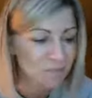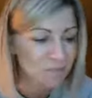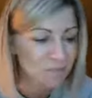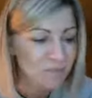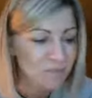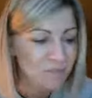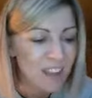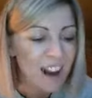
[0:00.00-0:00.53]

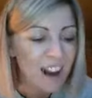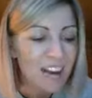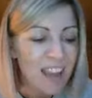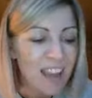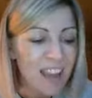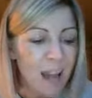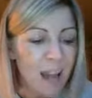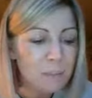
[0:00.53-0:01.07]
I am
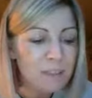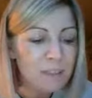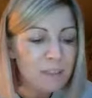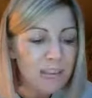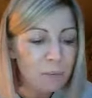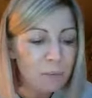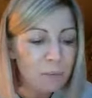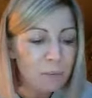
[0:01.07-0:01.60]

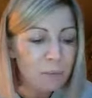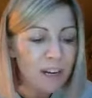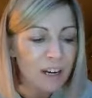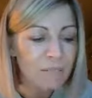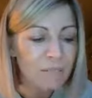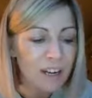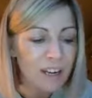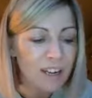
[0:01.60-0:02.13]
celebrating me.
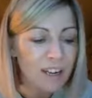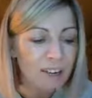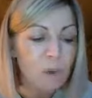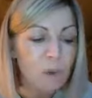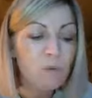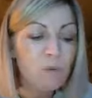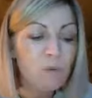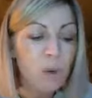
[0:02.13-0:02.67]

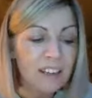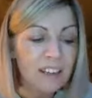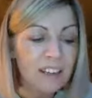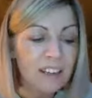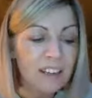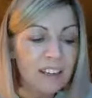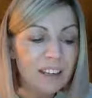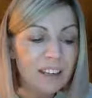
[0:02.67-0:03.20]
Why?
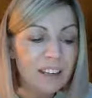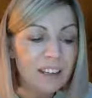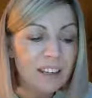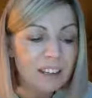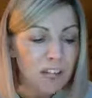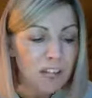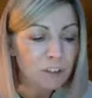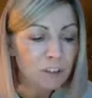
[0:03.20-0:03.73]
For
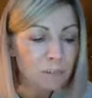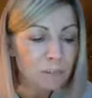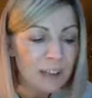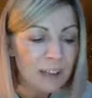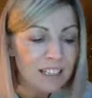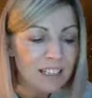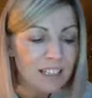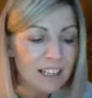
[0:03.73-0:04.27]
spending
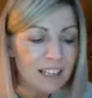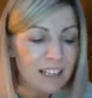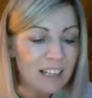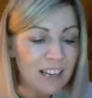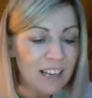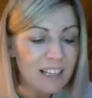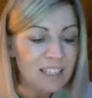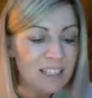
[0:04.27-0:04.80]
the last
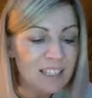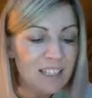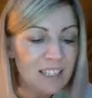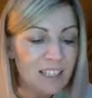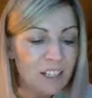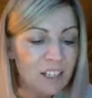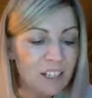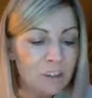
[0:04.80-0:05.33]
year
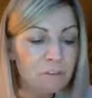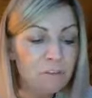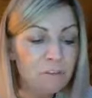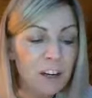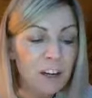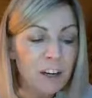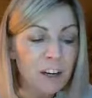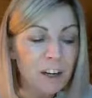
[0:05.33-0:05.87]

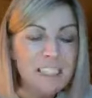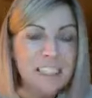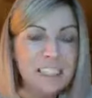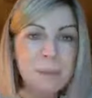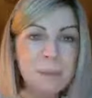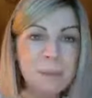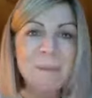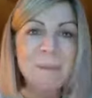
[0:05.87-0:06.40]
finding
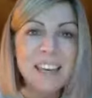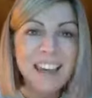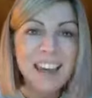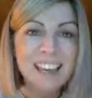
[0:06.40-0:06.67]
me again.